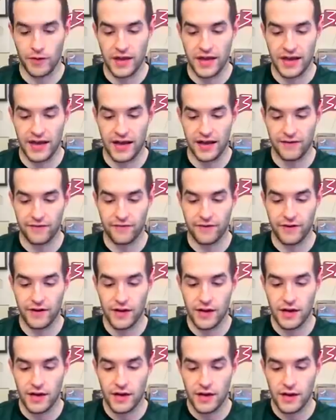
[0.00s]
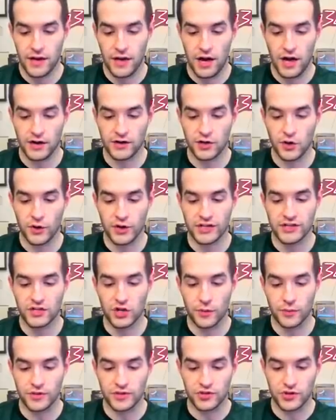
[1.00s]
We have Ogdotic
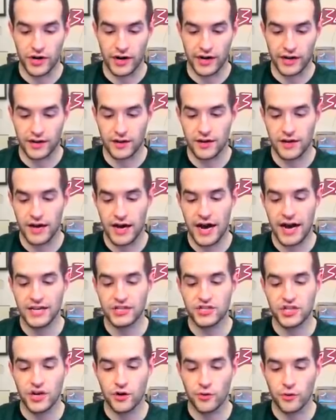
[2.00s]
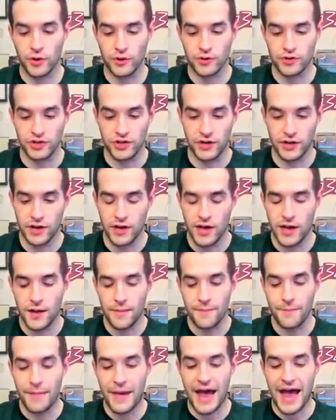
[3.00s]
Serpent Strike, Ice Jade Erosion,
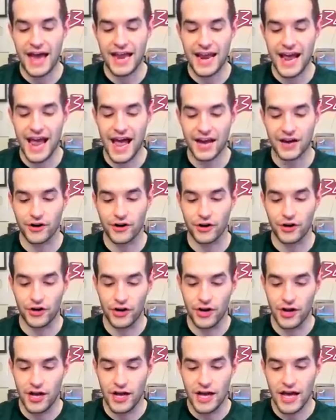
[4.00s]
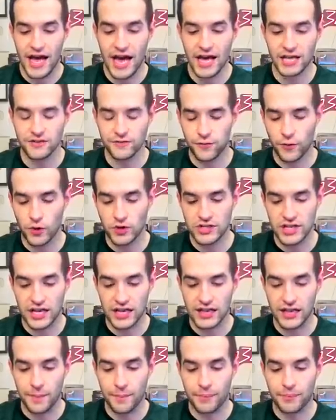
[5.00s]
Mad Hacker, S-Force
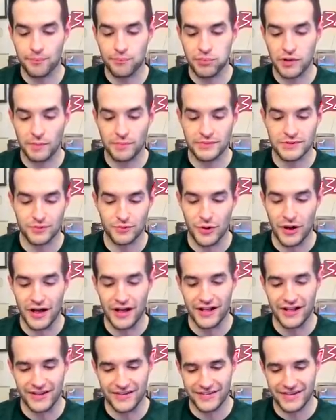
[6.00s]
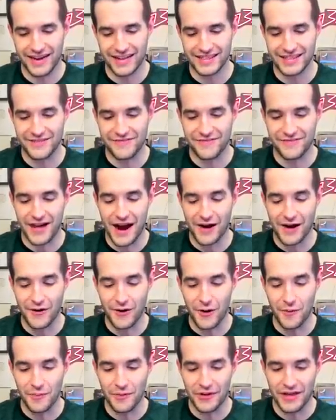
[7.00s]
Lipswell. We got the Fire
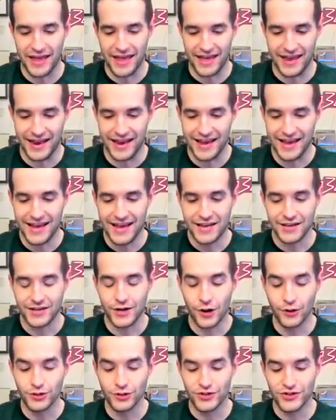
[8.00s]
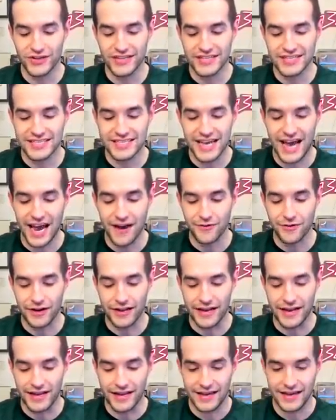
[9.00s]
Opal Head, Ghostrix
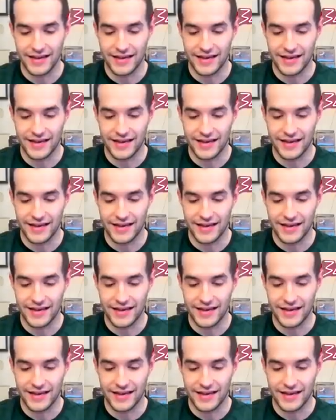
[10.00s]
Siren,